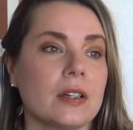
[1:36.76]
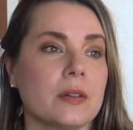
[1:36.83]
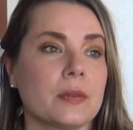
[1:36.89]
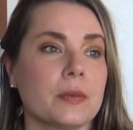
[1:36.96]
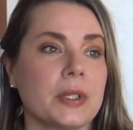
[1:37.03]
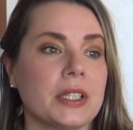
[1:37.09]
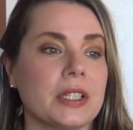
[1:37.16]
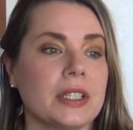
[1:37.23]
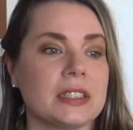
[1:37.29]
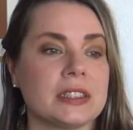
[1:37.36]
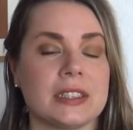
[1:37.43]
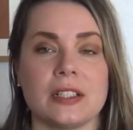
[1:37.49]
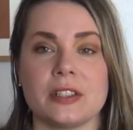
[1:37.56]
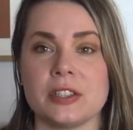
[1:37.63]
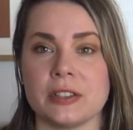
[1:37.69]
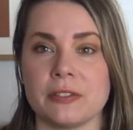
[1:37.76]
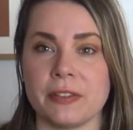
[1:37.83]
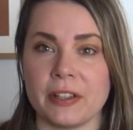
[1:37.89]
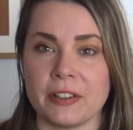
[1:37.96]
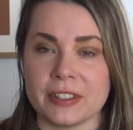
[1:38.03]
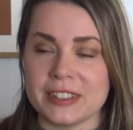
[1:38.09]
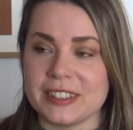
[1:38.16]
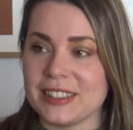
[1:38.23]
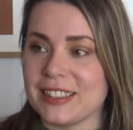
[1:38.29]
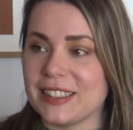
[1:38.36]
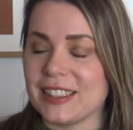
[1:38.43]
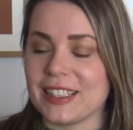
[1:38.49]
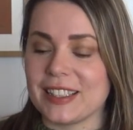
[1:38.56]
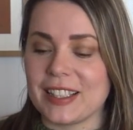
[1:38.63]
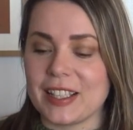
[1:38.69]
with such a ferocity
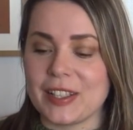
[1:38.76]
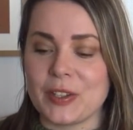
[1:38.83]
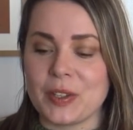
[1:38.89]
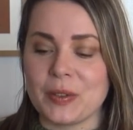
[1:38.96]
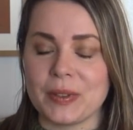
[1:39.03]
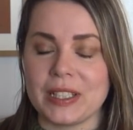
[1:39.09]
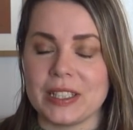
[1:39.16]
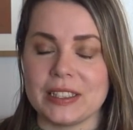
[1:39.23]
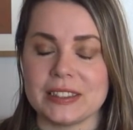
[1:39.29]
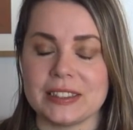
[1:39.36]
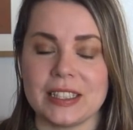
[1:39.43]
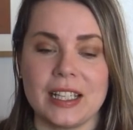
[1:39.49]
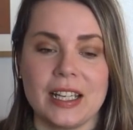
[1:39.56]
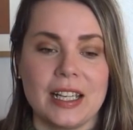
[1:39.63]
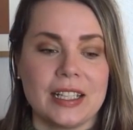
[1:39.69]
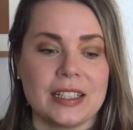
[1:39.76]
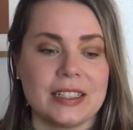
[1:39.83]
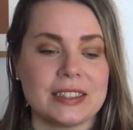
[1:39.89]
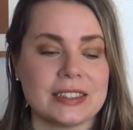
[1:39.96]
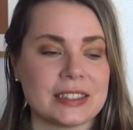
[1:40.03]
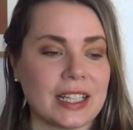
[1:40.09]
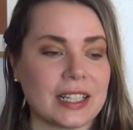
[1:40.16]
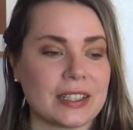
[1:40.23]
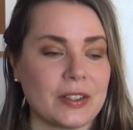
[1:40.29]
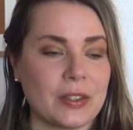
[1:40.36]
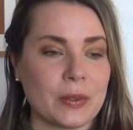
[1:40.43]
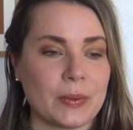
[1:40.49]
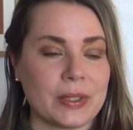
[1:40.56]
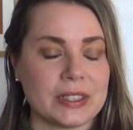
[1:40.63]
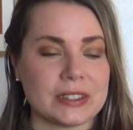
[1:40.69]
that this is like
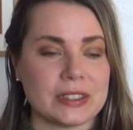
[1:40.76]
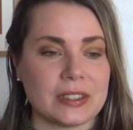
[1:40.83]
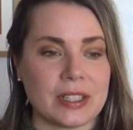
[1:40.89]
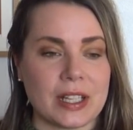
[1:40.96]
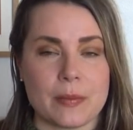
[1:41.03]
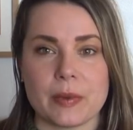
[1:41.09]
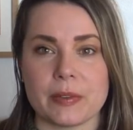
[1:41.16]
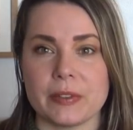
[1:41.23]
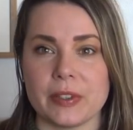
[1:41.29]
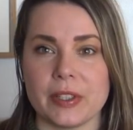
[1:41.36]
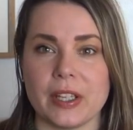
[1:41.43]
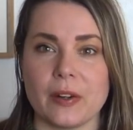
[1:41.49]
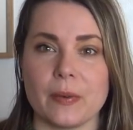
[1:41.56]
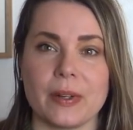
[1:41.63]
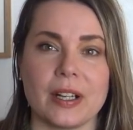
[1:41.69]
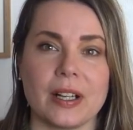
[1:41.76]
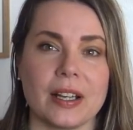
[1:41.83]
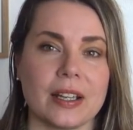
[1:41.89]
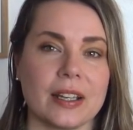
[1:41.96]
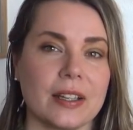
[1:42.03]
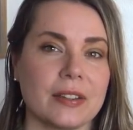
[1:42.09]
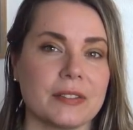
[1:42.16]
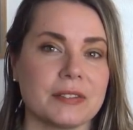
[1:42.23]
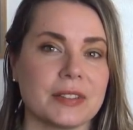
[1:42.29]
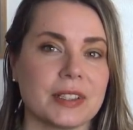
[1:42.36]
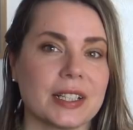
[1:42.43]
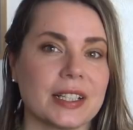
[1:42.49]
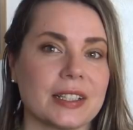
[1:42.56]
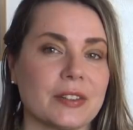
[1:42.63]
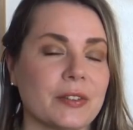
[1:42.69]
always the time of the year when I
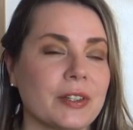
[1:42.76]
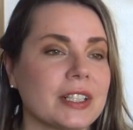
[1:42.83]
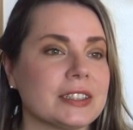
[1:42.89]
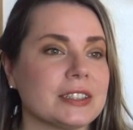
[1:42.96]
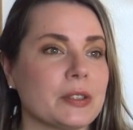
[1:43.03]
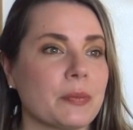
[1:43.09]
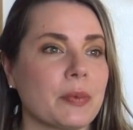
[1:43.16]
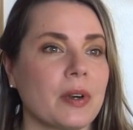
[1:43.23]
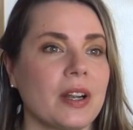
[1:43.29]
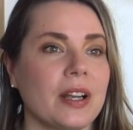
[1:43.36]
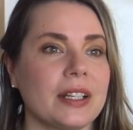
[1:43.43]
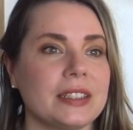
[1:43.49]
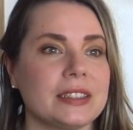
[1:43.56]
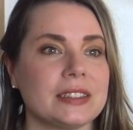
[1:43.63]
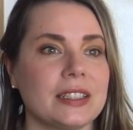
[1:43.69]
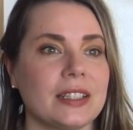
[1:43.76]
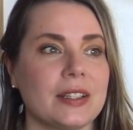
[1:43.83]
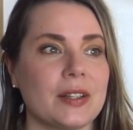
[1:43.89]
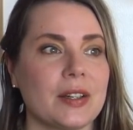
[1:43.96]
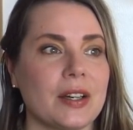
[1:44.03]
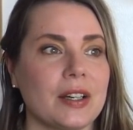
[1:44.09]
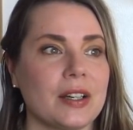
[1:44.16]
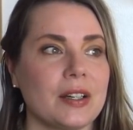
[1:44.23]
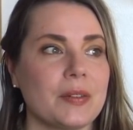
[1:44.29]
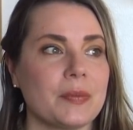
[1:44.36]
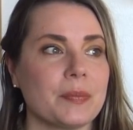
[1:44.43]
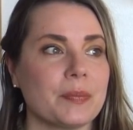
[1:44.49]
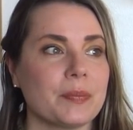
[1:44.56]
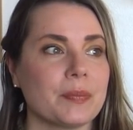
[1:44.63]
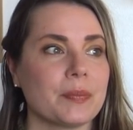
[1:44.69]
get really surprised
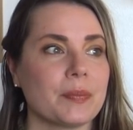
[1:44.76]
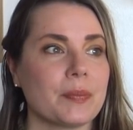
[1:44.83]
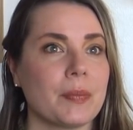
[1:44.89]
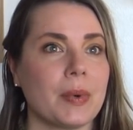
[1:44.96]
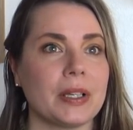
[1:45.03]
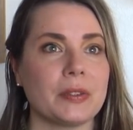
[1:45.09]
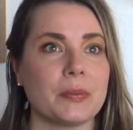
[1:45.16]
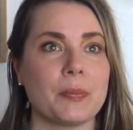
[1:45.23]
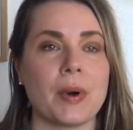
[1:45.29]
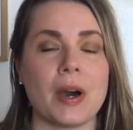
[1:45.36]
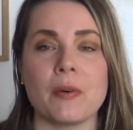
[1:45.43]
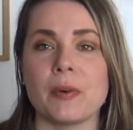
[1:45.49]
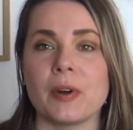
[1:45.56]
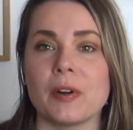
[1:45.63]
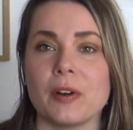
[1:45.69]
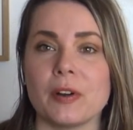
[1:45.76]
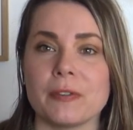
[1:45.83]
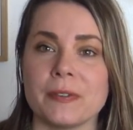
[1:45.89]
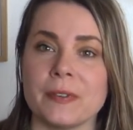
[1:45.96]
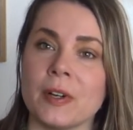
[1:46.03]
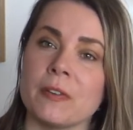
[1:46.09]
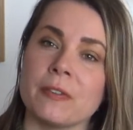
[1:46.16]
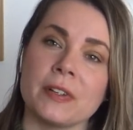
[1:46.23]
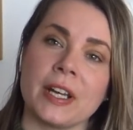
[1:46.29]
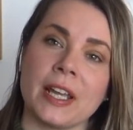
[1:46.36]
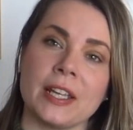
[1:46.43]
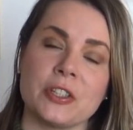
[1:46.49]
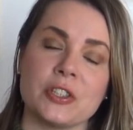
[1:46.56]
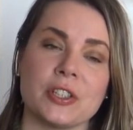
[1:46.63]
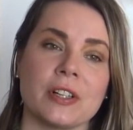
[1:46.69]
by the power of
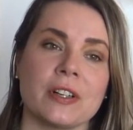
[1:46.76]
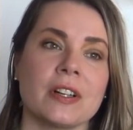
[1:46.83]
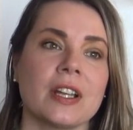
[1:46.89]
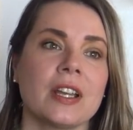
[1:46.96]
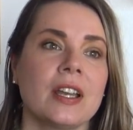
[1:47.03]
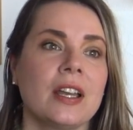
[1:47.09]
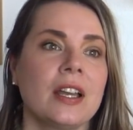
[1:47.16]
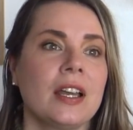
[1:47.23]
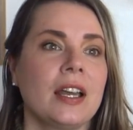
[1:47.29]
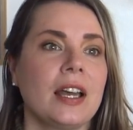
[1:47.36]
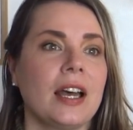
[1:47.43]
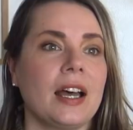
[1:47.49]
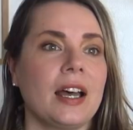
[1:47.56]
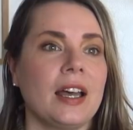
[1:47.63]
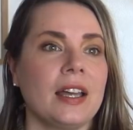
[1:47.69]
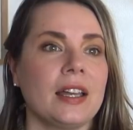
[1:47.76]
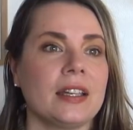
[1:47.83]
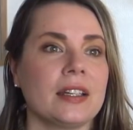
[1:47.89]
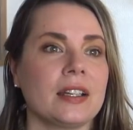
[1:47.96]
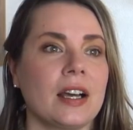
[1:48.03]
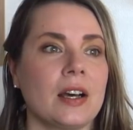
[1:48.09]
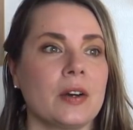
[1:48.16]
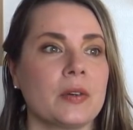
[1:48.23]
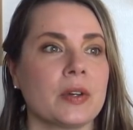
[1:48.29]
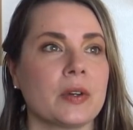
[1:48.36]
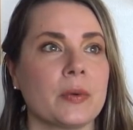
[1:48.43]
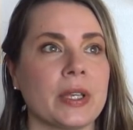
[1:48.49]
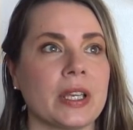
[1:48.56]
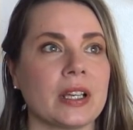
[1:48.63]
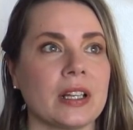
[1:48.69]
nature and how
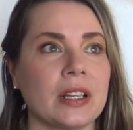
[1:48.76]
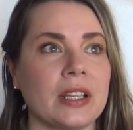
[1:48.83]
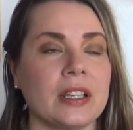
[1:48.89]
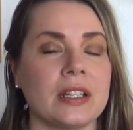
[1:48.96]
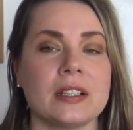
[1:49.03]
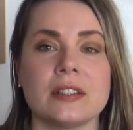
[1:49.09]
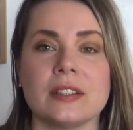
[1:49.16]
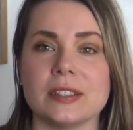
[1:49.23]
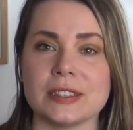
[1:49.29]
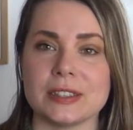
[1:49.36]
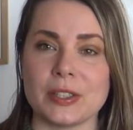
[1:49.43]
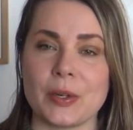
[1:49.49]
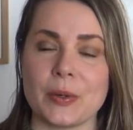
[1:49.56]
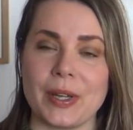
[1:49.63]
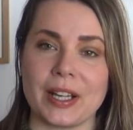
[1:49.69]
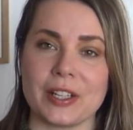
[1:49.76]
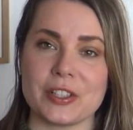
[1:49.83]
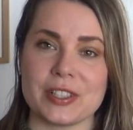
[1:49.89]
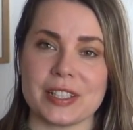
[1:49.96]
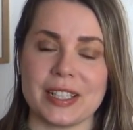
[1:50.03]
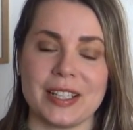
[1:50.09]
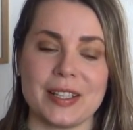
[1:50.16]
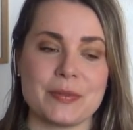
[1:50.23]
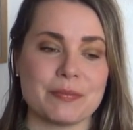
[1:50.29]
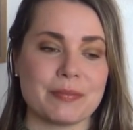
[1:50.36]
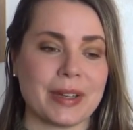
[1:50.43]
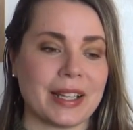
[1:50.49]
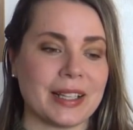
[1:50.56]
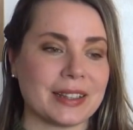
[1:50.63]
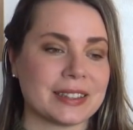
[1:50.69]
quickly the snow actually
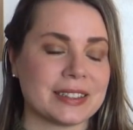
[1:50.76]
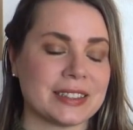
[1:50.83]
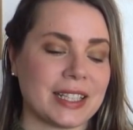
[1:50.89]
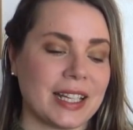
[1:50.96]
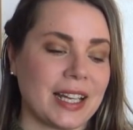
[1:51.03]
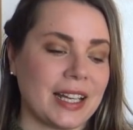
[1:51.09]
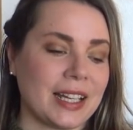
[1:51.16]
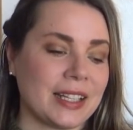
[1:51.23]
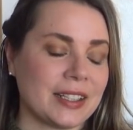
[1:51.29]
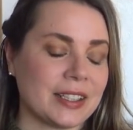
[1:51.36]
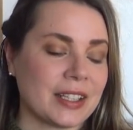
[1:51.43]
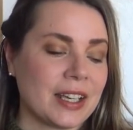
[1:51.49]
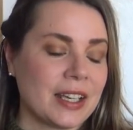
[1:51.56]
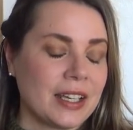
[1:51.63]
melts, and